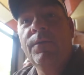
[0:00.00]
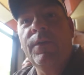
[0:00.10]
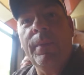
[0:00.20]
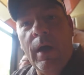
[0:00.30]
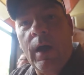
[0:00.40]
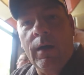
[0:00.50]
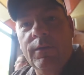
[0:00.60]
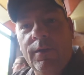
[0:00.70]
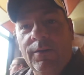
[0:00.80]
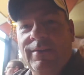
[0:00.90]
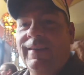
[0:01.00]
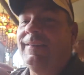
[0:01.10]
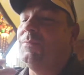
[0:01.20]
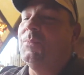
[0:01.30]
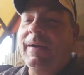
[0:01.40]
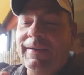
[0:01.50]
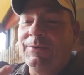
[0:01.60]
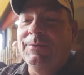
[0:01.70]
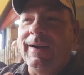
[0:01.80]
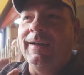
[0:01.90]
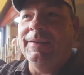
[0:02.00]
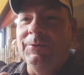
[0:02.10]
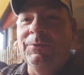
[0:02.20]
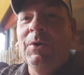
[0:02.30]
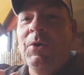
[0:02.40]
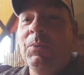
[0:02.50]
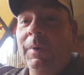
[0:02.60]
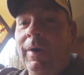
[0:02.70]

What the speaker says: from the hot sauces. We do not do real